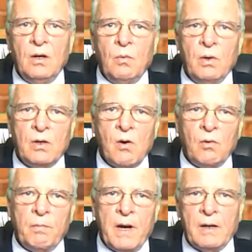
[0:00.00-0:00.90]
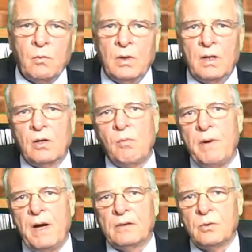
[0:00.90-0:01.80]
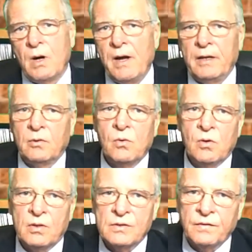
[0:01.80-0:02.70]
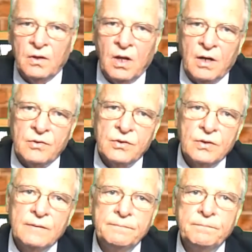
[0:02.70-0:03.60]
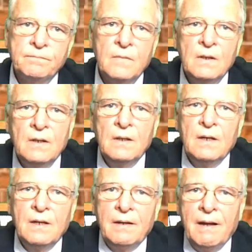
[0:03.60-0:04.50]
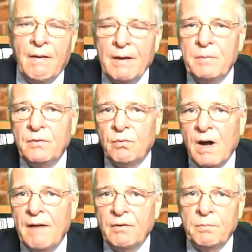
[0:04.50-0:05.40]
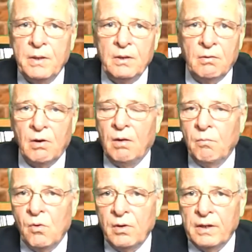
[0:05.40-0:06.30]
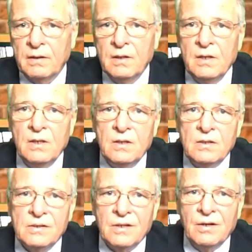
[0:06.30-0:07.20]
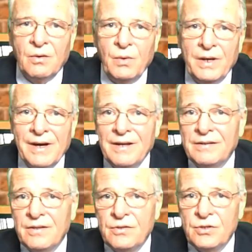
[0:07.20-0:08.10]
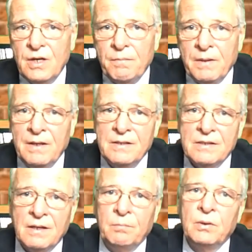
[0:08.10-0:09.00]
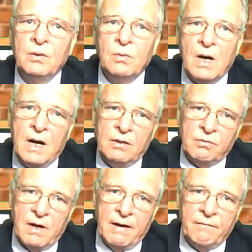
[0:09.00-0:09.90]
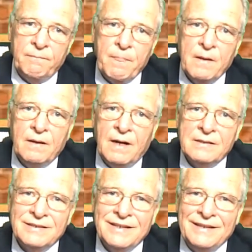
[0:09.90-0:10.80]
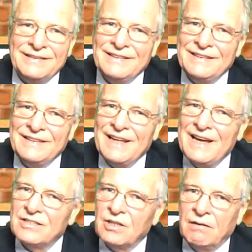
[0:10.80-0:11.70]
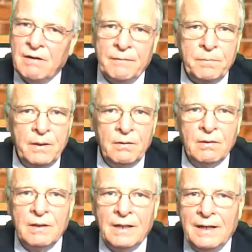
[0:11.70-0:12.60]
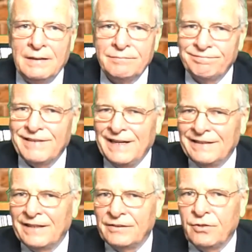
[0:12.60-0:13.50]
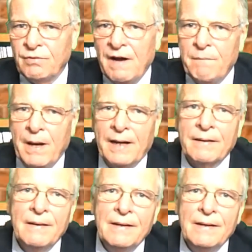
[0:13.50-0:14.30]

We're going to go back to our headquarters for lunch. Now, I'd been driving Peter all morning, so we got into the Jeep, and he said, Blue, I'll drive. I said, that's all right, Peter, I'd like to drive back.